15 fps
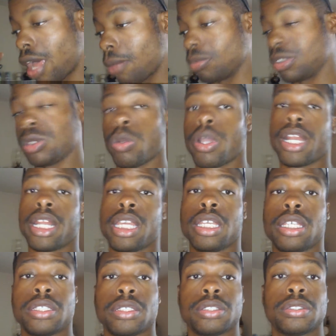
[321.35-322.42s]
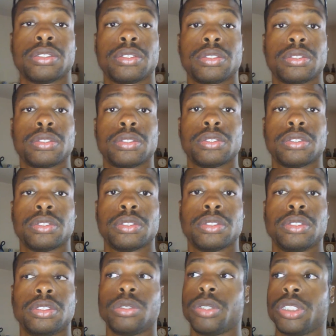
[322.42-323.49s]
I'm sweaty.
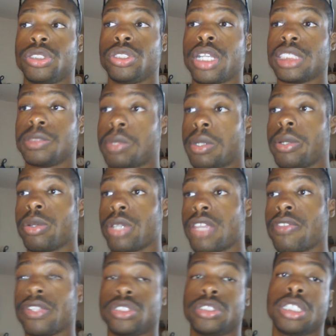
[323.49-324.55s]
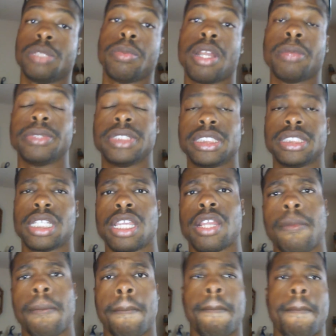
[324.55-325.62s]
Knowing that you guys probably don't give a shit, but I'm just
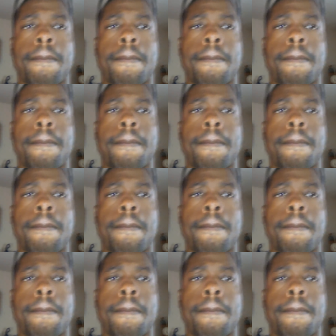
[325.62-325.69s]
saying.